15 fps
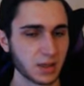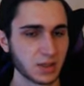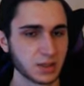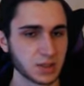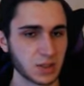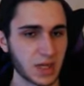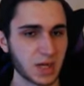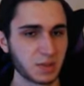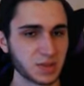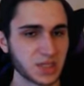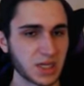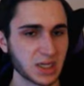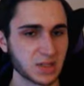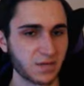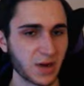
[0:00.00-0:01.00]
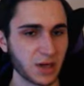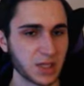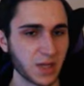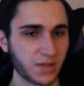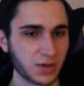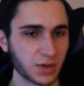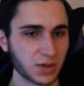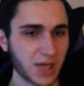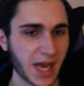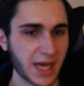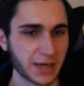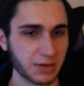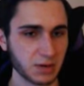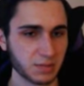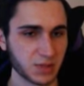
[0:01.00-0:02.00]
So any percent is a very difficult
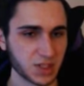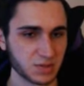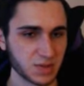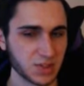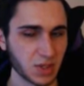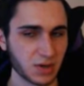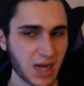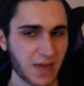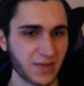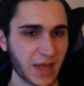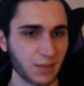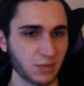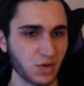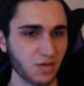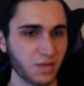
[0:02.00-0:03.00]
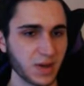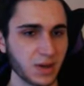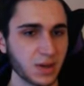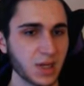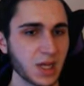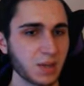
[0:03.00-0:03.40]
category because we don't have that movement.